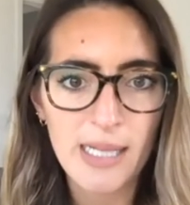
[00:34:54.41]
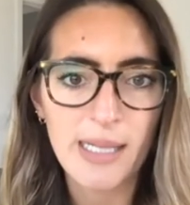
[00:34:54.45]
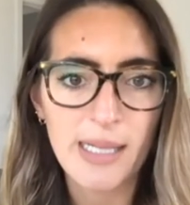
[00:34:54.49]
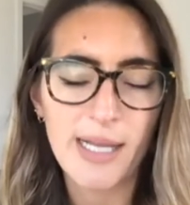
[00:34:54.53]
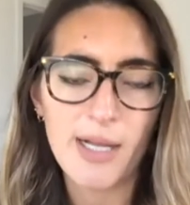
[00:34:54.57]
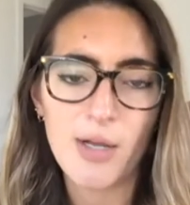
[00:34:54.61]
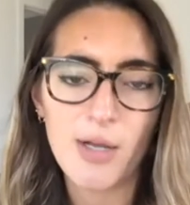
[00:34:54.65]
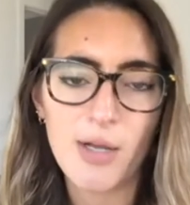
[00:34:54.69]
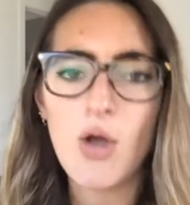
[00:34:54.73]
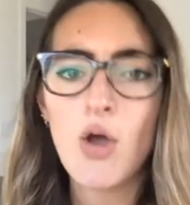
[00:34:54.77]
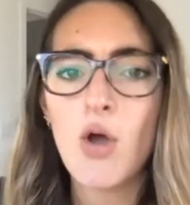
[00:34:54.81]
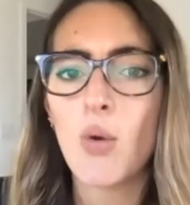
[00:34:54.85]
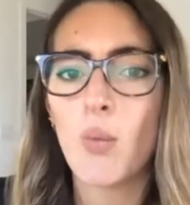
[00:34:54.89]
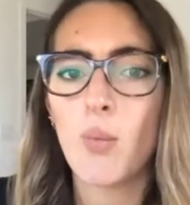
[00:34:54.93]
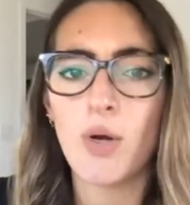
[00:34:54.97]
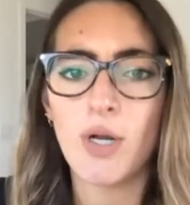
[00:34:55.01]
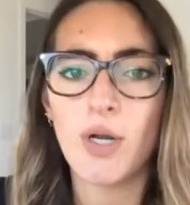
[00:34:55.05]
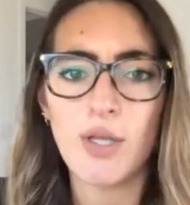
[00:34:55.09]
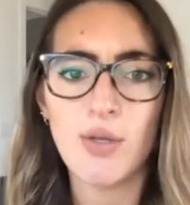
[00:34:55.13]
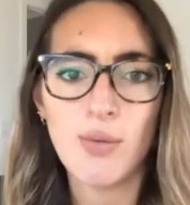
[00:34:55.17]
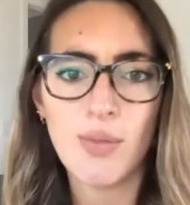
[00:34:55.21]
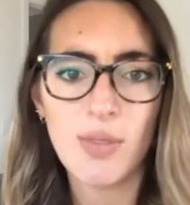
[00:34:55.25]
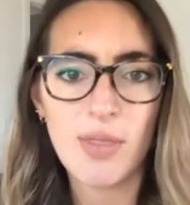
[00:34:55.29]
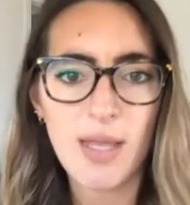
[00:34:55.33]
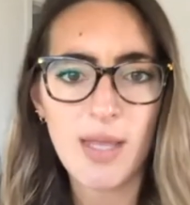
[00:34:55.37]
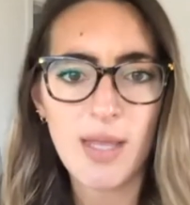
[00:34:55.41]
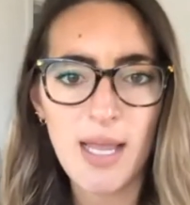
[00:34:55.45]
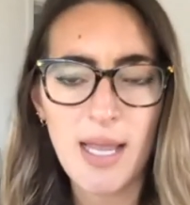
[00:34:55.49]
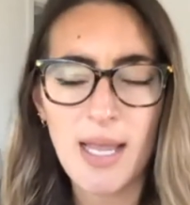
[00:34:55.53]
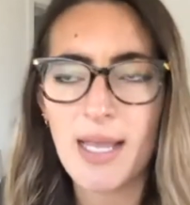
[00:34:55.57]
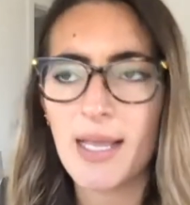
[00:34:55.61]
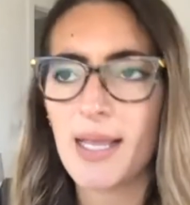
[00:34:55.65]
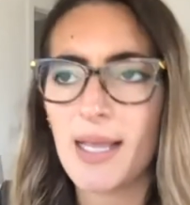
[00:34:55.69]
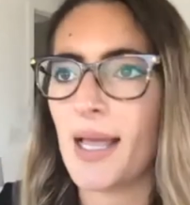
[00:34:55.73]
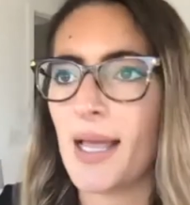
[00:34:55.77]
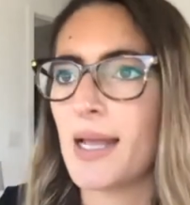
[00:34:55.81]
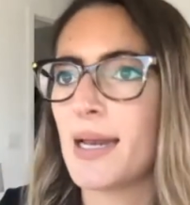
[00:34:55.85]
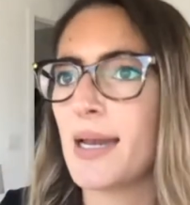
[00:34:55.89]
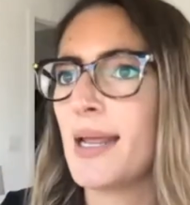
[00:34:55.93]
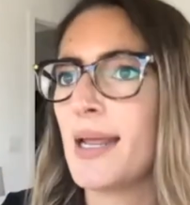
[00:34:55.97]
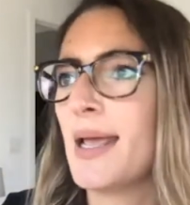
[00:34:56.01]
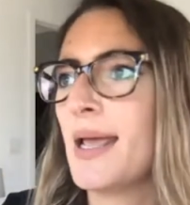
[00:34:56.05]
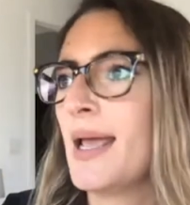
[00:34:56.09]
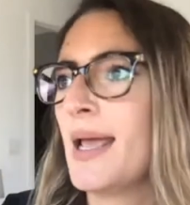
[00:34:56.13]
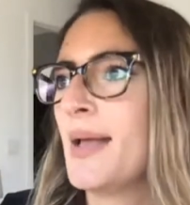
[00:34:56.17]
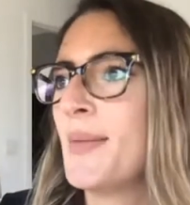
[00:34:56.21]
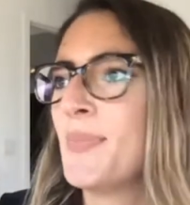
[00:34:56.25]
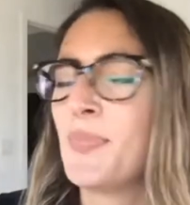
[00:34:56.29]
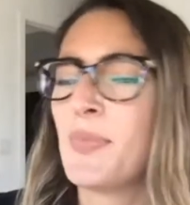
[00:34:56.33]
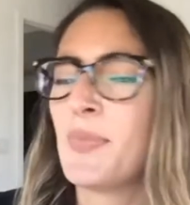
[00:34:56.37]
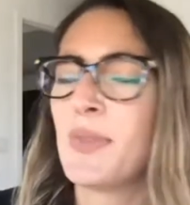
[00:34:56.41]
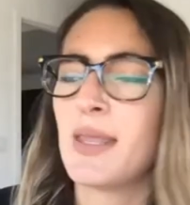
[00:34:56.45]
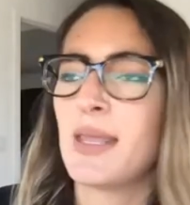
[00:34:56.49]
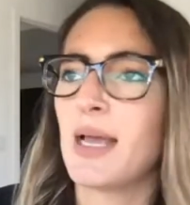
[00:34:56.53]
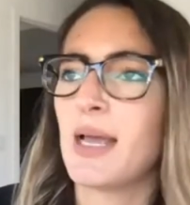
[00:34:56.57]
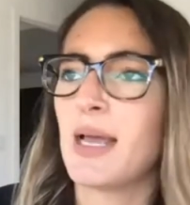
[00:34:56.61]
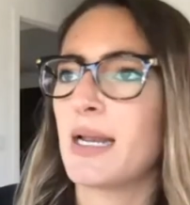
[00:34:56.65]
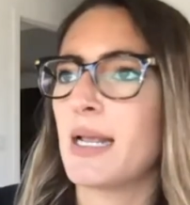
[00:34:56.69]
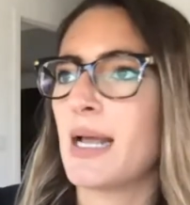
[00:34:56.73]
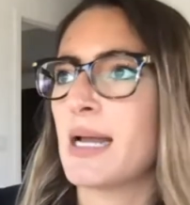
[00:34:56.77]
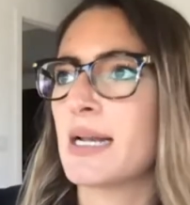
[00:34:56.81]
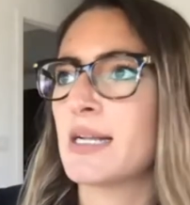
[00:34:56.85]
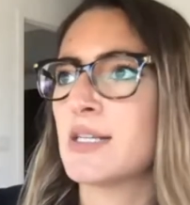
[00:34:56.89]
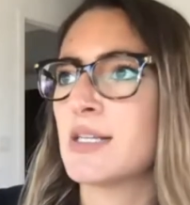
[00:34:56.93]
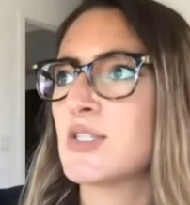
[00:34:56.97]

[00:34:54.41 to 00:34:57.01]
Like, what do you think? And yada, yada.